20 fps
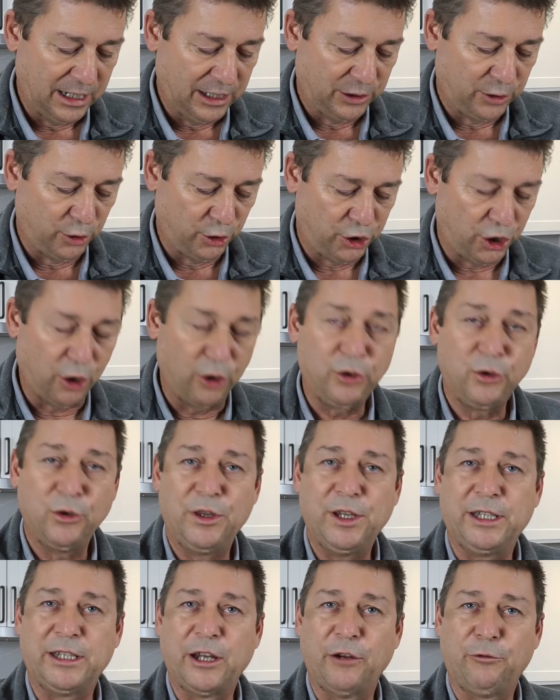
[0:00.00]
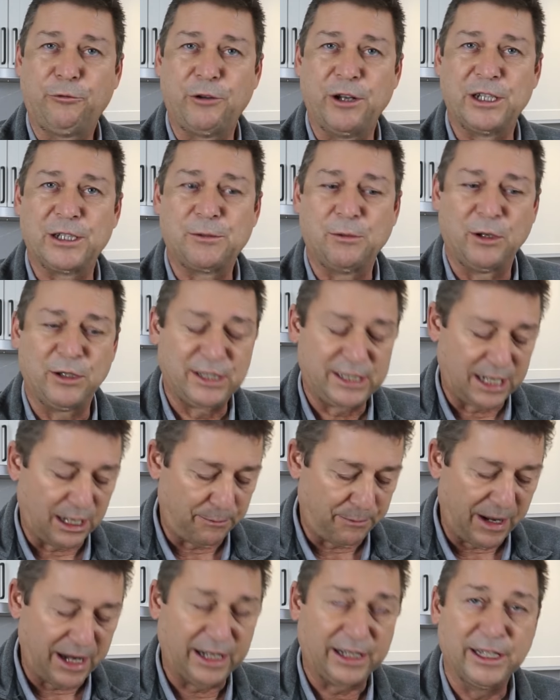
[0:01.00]
to show you the difference once they're
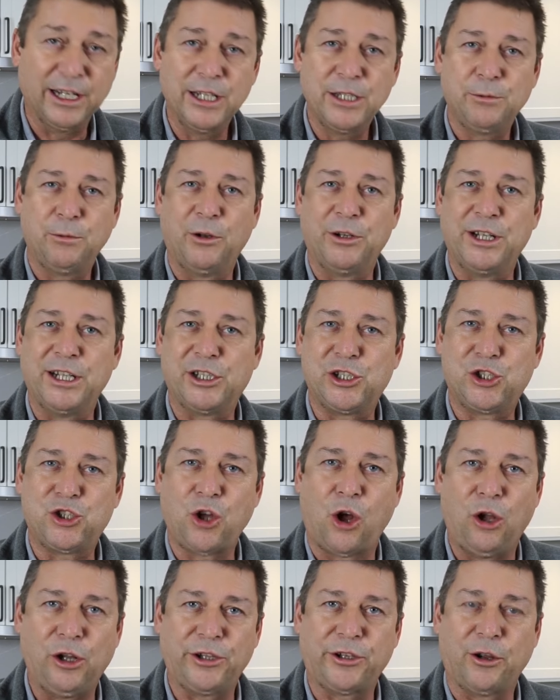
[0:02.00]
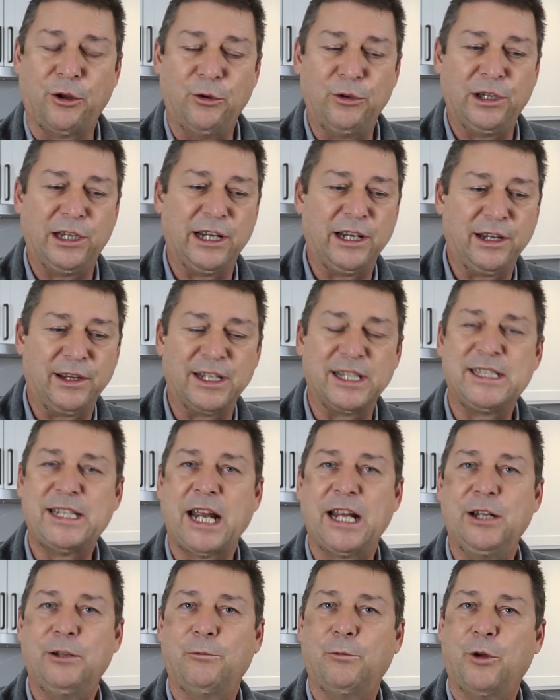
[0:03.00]
baked. This one is salt only. The
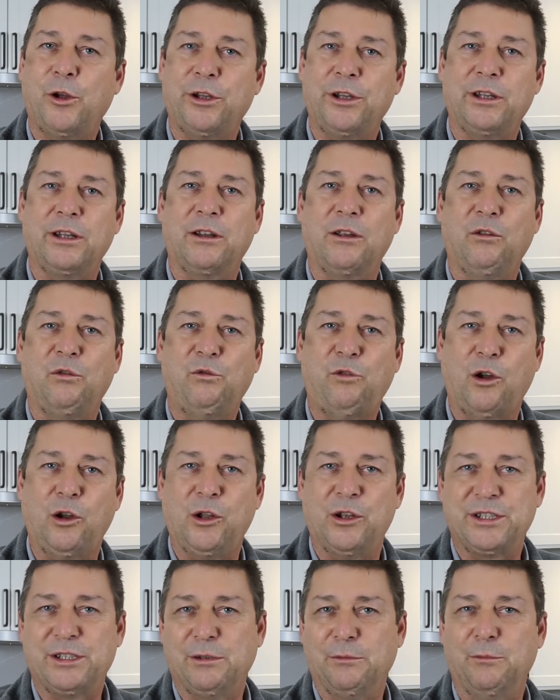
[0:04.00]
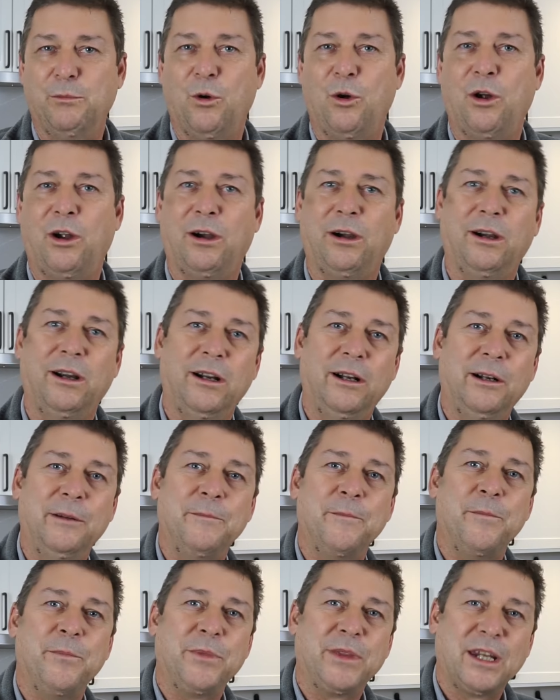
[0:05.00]
second one follows a more
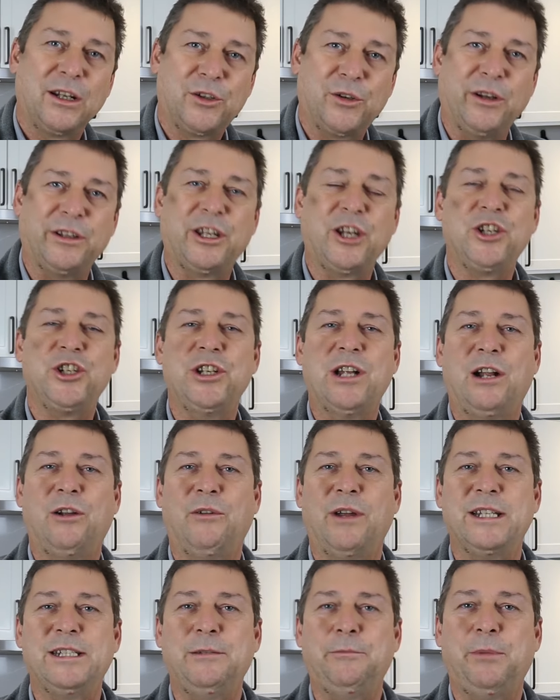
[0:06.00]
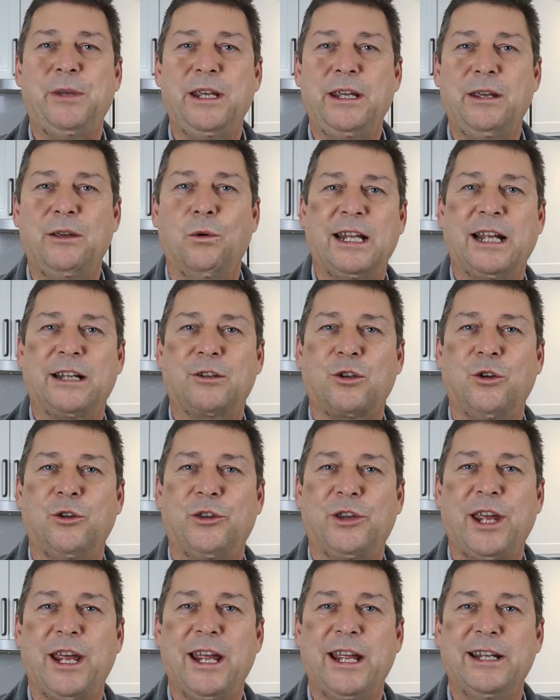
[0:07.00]
traditional recipe that
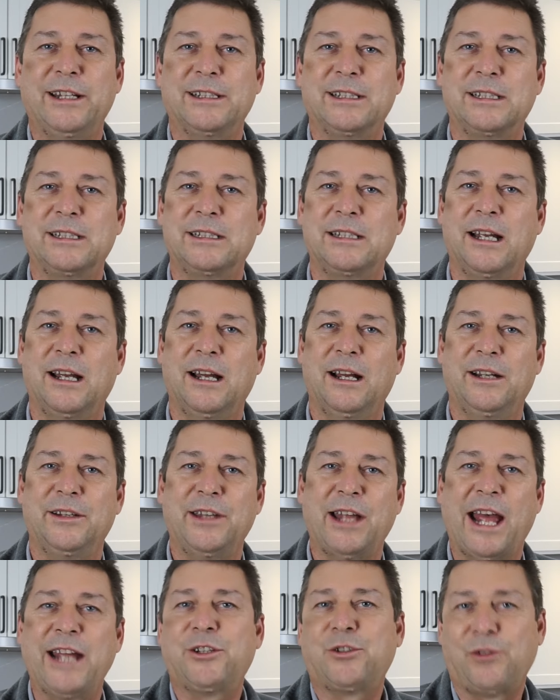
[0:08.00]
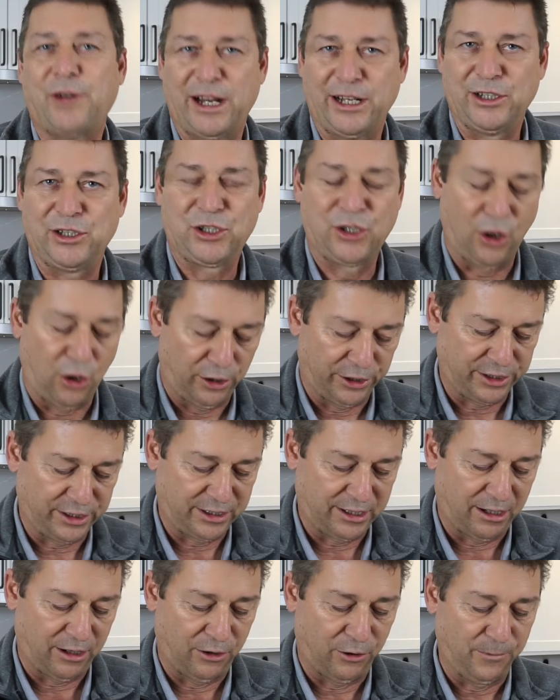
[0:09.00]
contains nitrate salt,
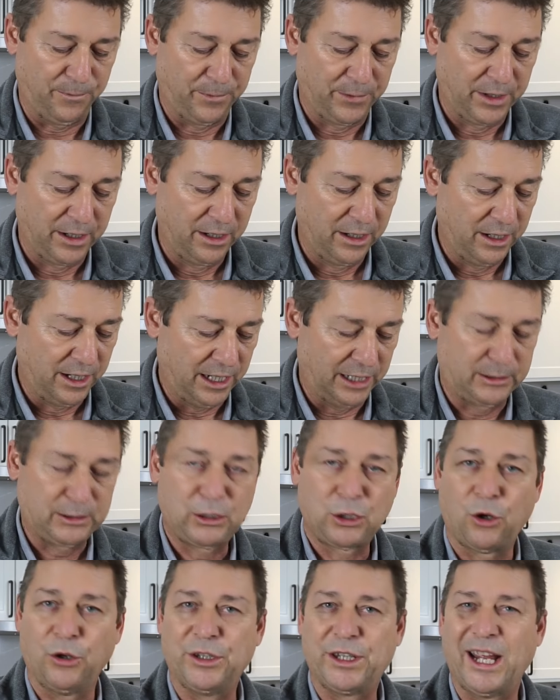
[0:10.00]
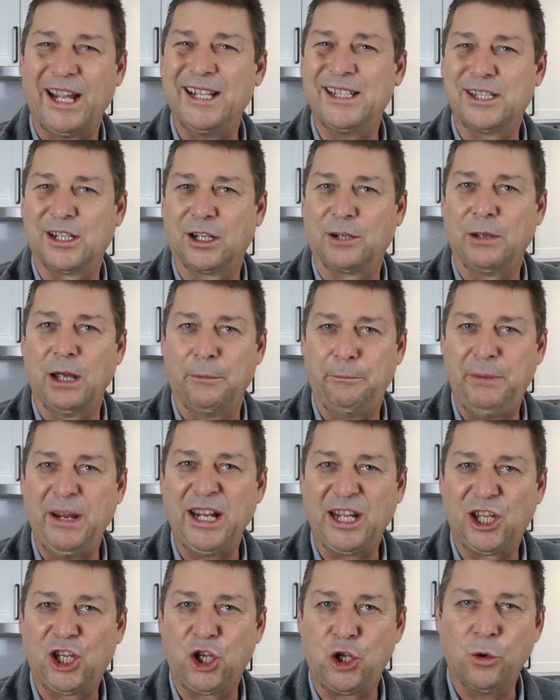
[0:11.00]
so it contains a
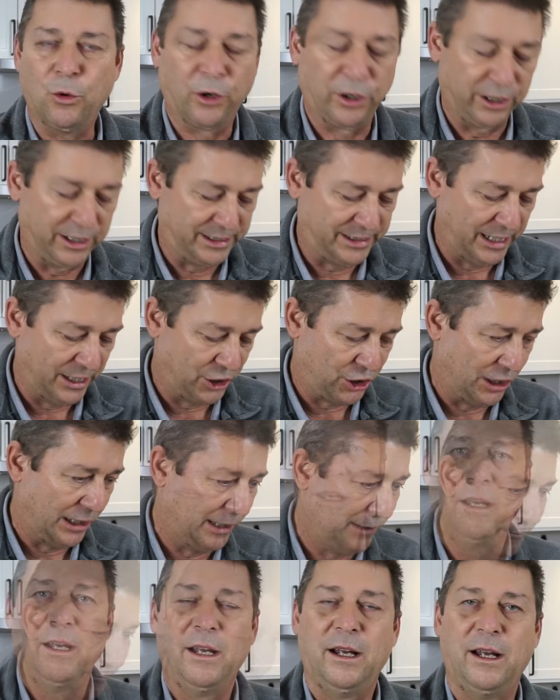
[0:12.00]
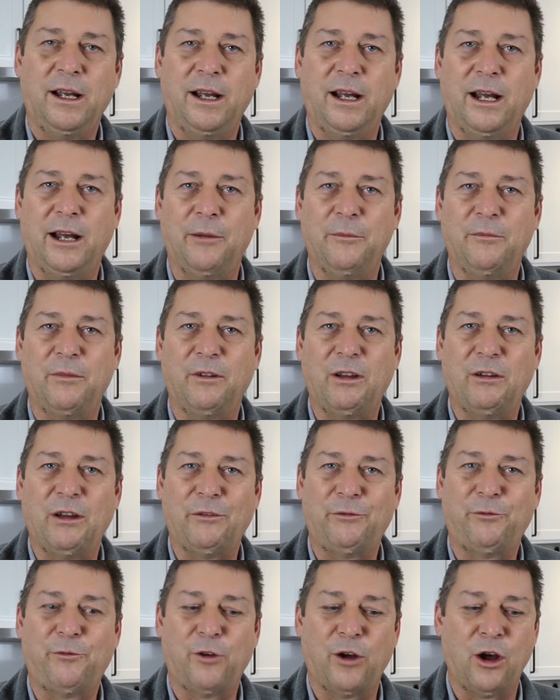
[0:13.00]
pink cure essentially.
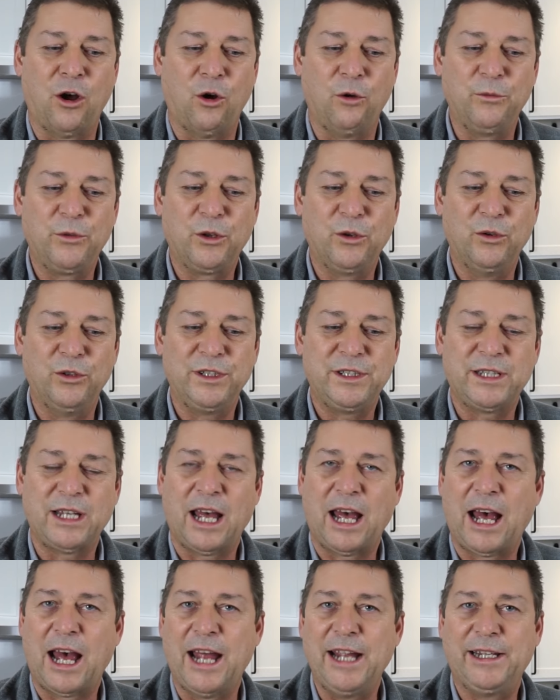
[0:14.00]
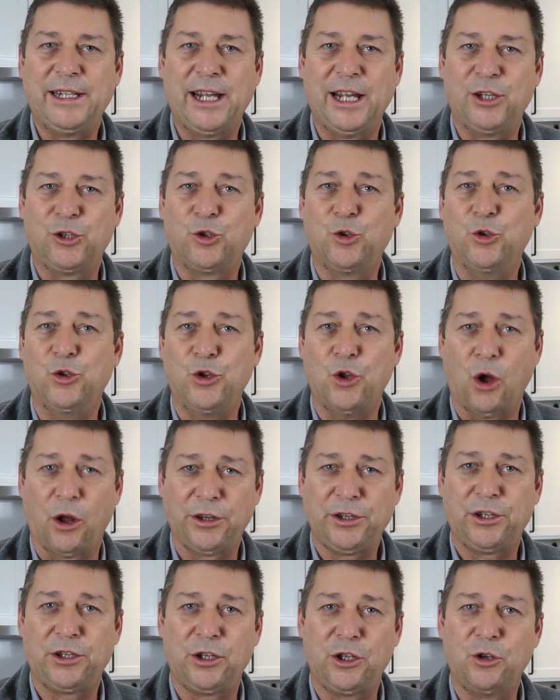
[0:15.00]
For home use, I tend to
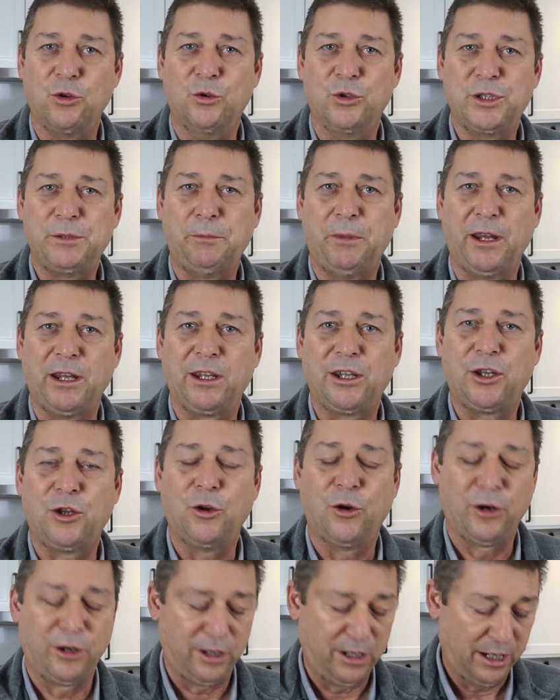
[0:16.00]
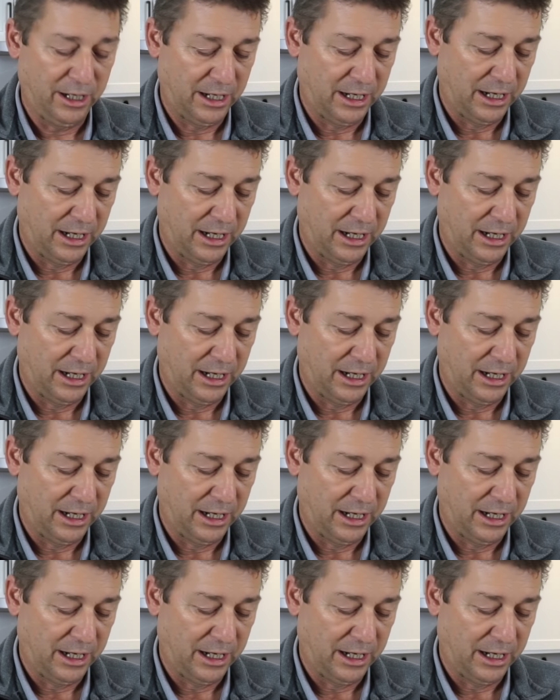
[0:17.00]
not use pink cure.